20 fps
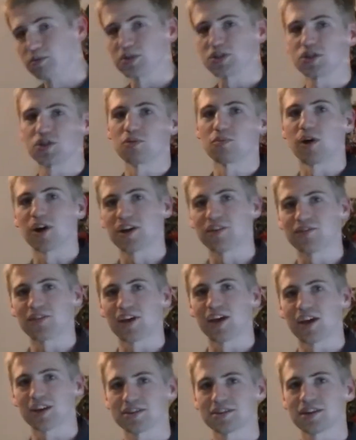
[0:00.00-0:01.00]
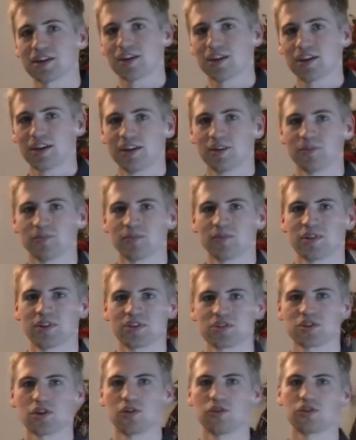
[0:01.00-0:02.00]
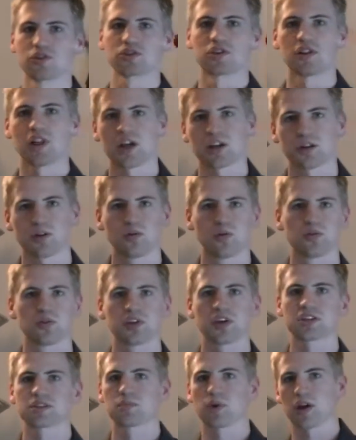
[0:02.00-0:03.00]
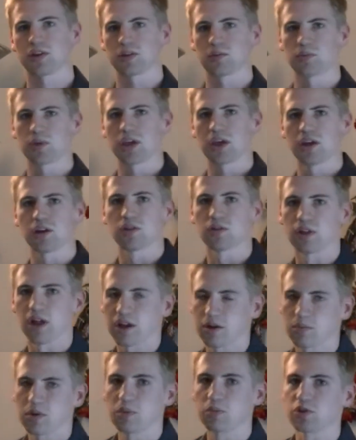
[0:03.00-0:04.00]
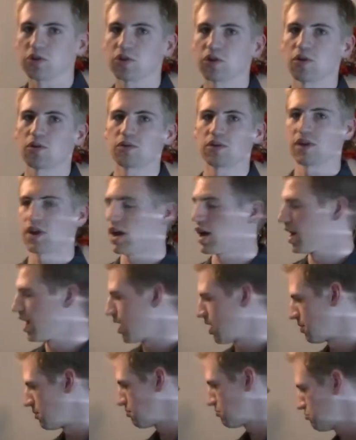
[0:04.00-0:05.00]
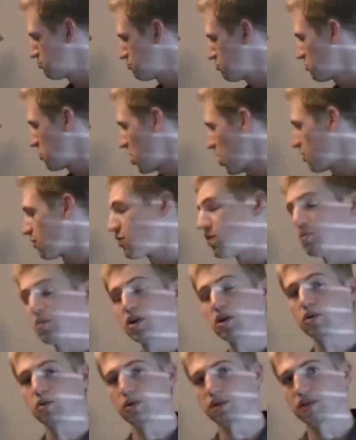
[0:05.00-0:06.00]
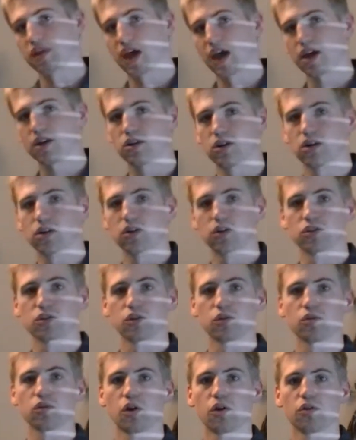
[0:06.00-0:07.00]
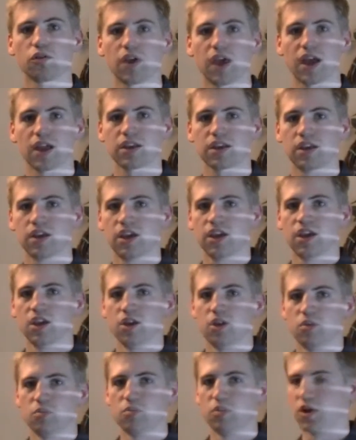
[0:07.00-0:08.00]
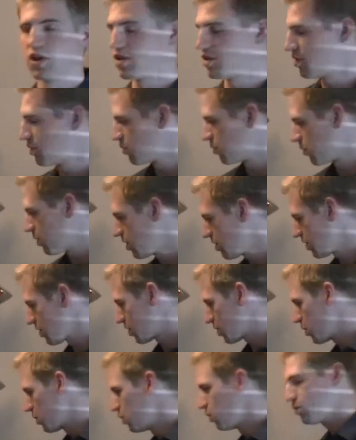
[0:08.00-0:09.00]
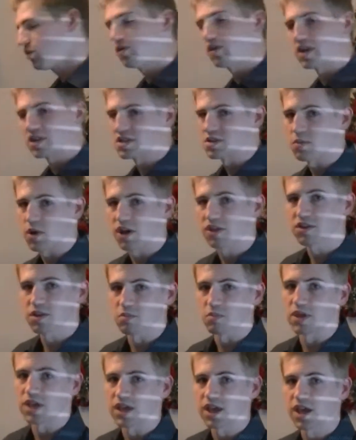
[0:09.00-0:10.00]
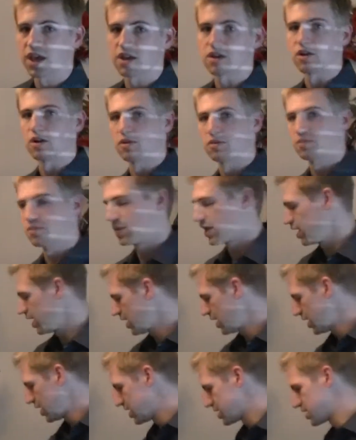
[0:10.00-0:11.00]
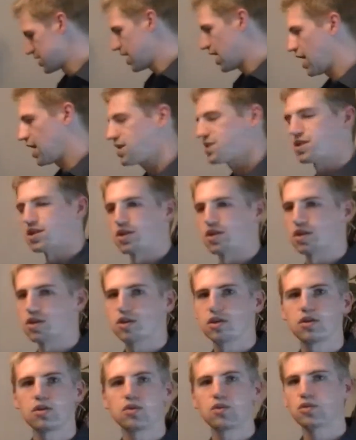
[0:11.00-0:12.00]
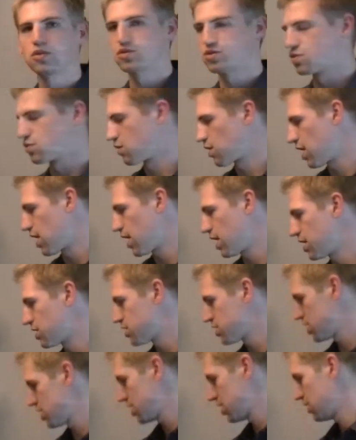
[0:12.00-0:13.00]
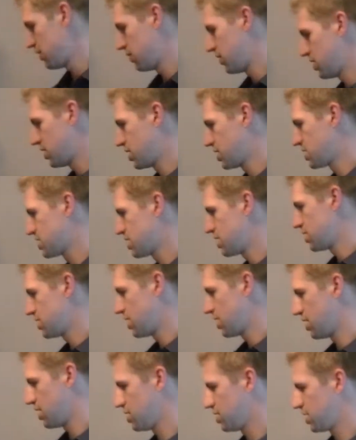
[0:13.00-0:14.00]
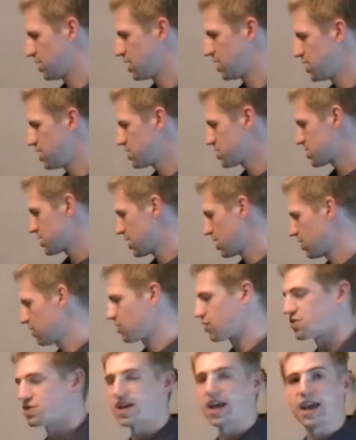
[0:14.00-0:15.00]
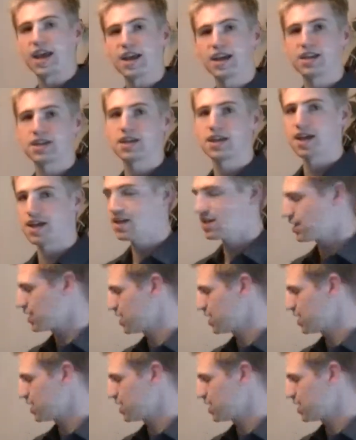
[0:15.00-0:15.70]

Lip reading: which you might have guessed. So there's a lot of cool things about the piano. A lot of people aren't familiar with that or don't know that. But one of the cool things about the piano is it has a huge range. If you can see the keys here, there's 88